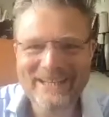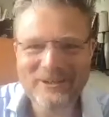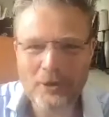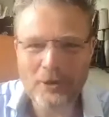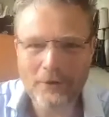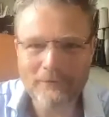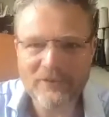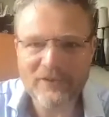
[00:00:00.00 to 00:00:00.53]

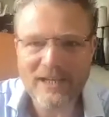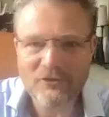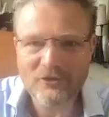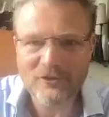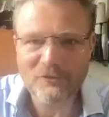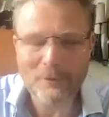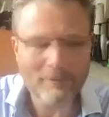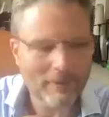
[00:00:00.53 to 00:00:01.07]

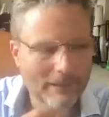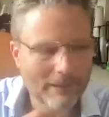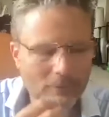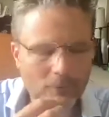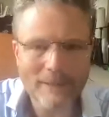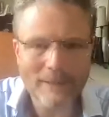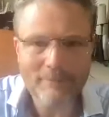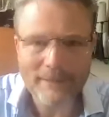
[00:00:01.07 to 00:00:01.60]
conversations with people
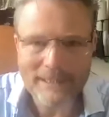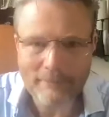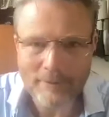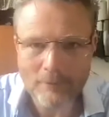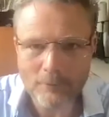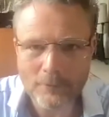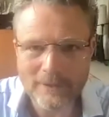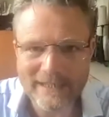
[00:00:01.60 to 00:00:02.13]
when
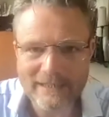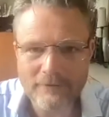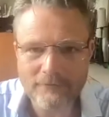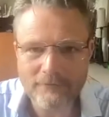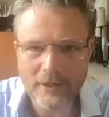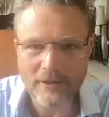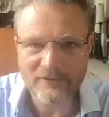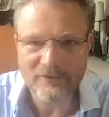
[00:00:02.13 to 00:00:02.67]
people would
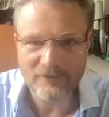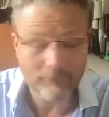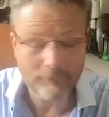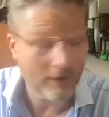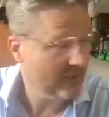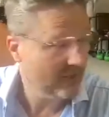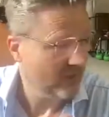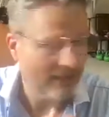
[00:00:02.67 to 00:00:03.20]

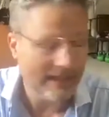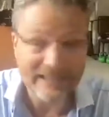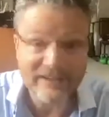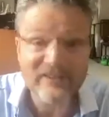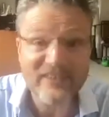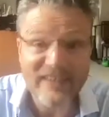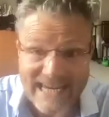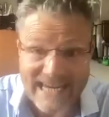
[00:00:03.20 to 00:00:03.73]
inadvertently
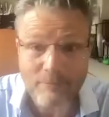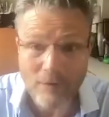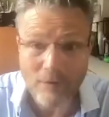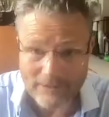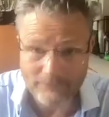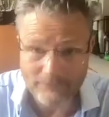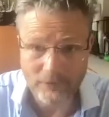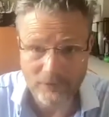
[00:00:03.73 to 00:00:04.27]
say
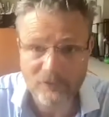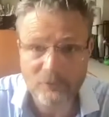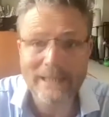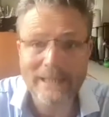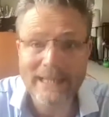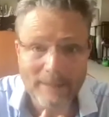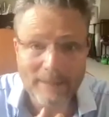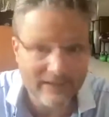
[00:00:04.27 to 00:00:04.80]
breakfast when
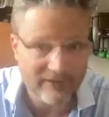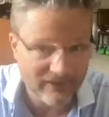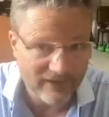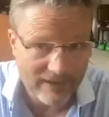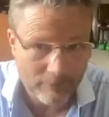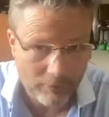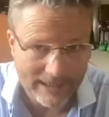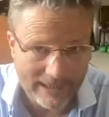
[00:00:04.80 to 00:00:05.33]
they meant to say
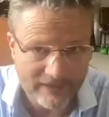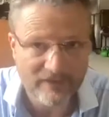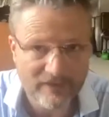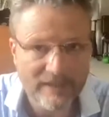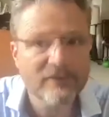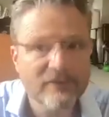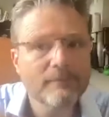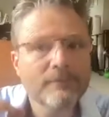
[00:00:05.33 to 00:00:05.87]

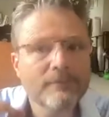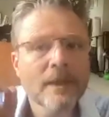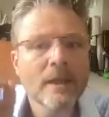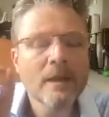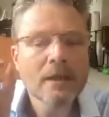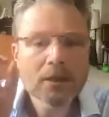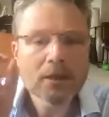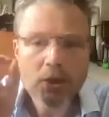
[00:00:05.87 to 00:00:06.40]
Brexit?
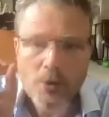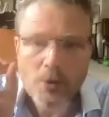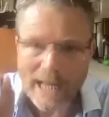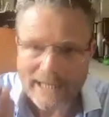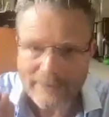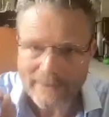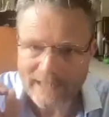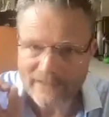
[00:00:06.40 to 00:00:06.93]
You
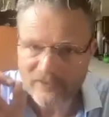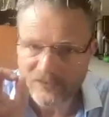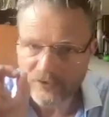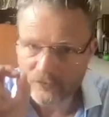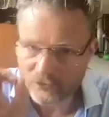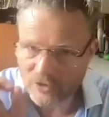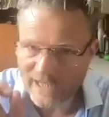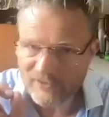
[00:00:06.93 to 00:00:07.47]
had that
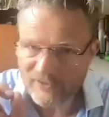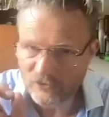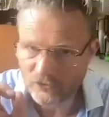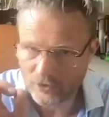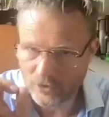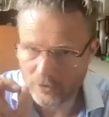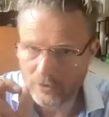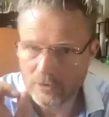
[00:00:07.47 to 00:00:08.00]

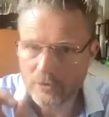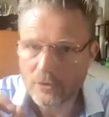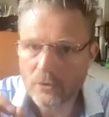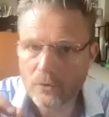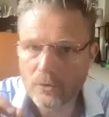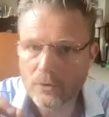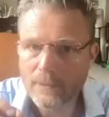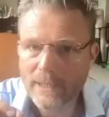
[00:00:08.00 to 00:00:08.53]
suggestion
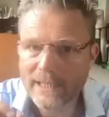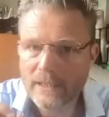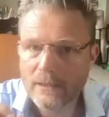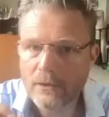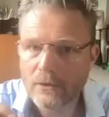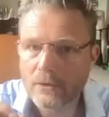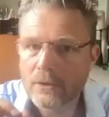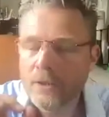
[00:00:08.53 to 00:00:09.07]
all the way
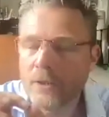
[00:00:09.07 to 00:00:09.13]
along.